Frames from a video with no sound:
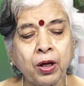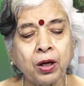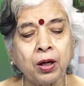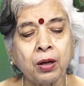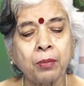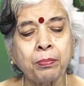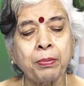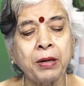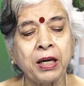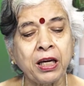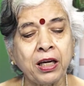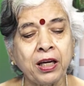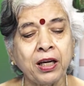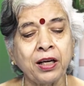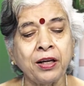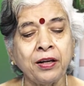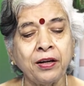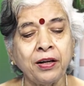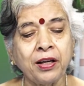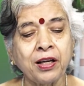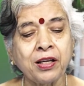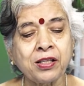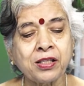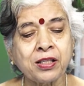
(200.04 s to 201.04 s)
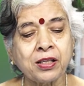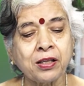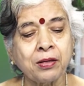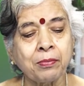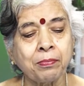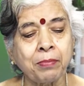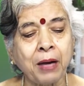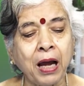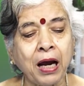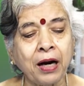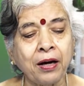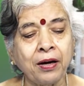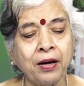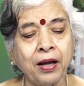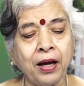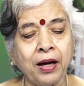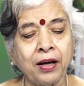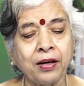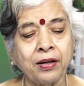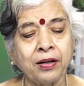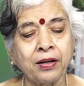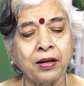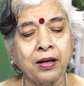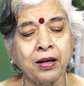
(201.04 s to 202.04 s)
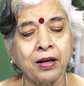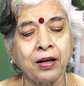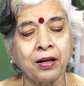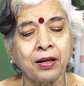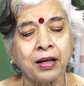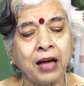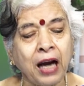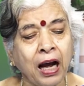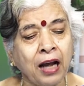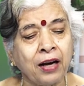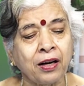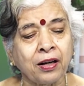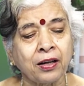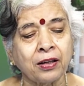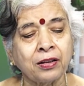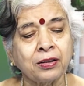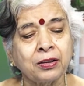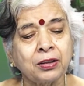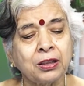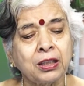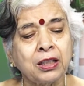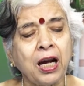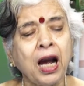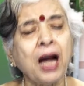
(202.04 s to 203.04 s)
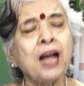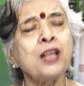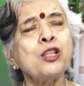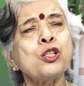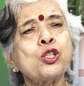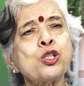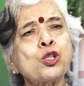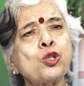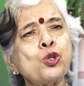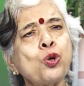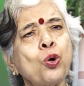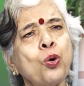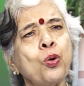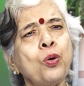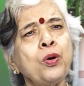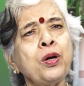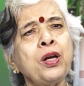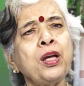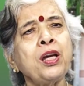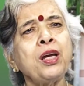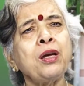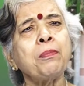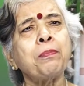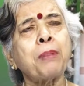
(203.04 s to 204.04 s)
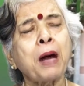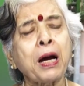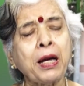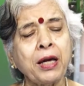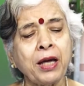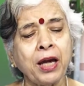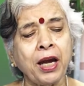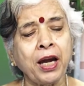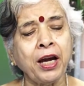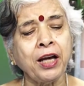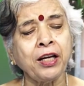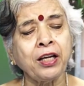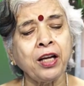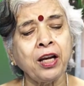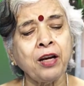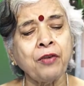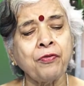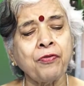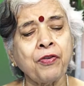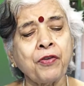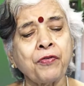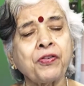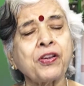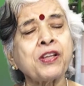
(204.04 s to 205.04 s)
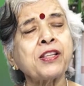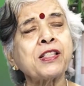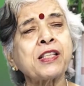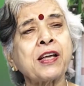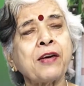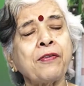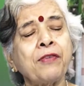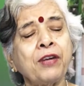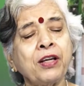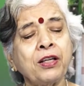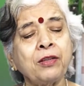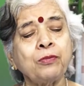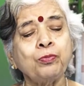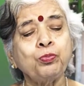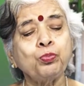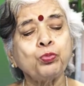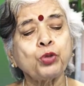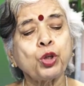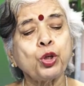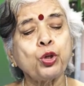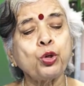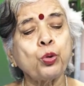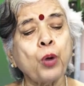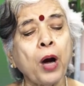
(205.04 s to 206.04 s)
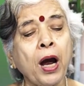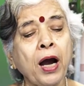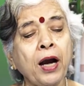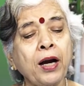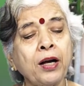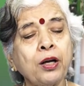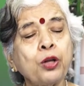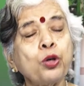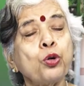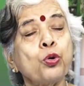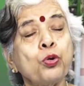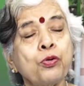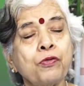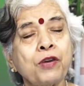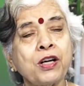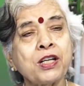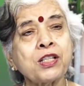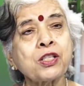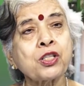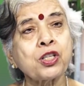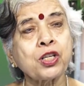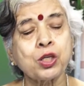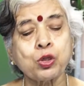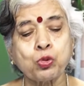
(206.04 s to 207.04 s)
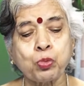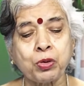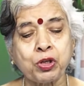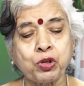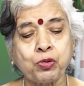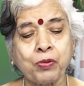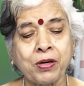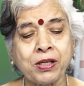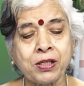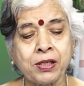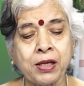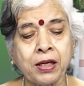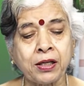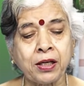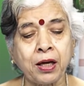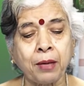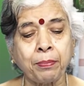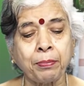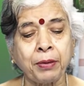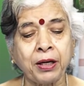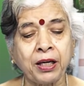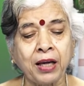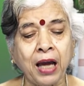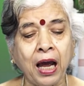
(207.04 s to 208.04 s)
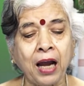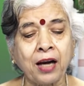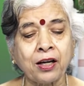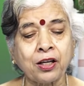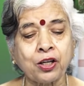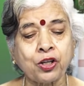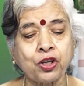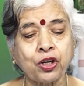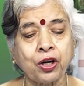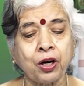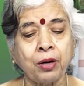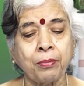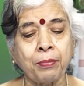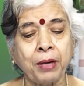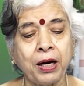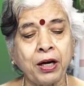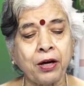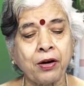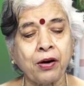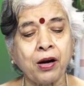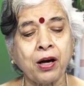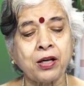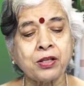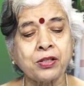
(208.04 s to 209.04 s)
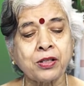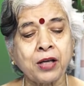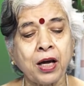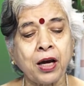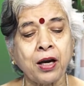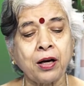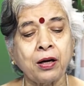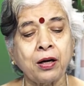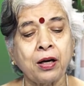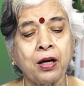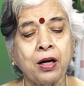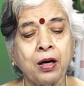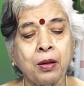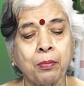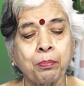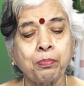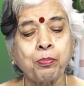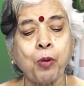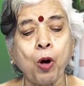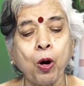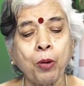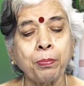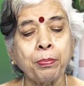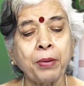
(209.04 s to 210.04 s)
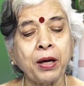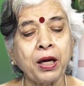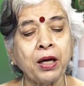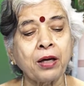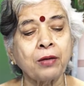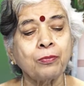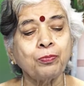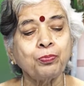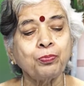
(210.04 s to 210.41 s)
be Indians in blood and color. And slowly by 1857, you had universities which were set up in Calcutta, Madras and Bombay.